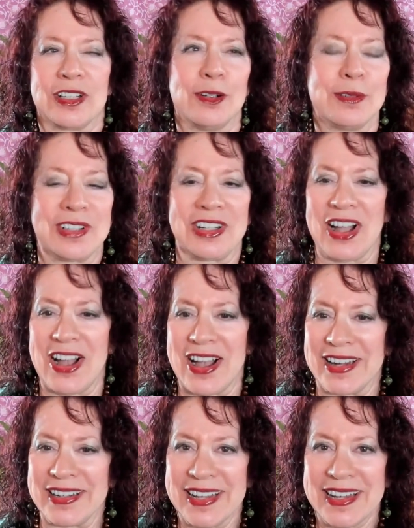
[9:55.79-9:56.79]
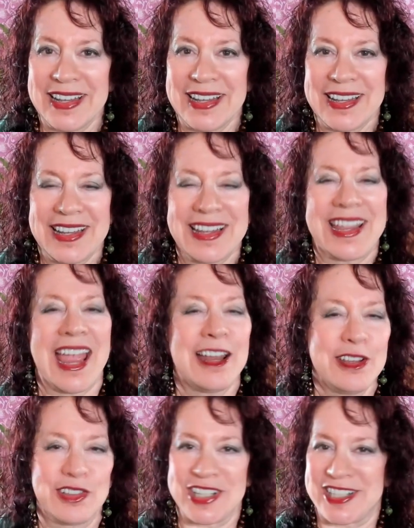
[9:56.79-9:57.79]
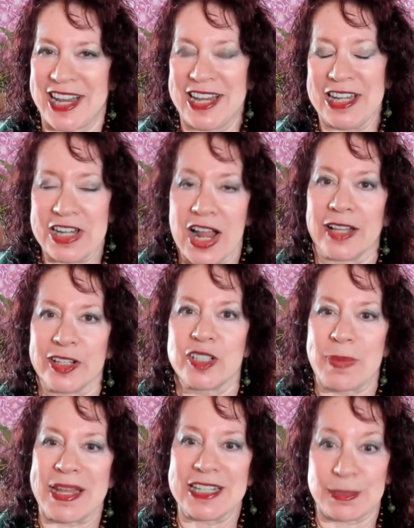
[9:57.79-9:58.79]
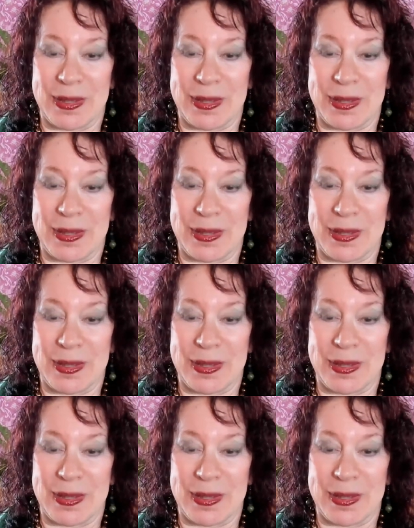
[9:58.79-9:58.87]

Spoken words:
Oh God, can't you just say knowledge-based?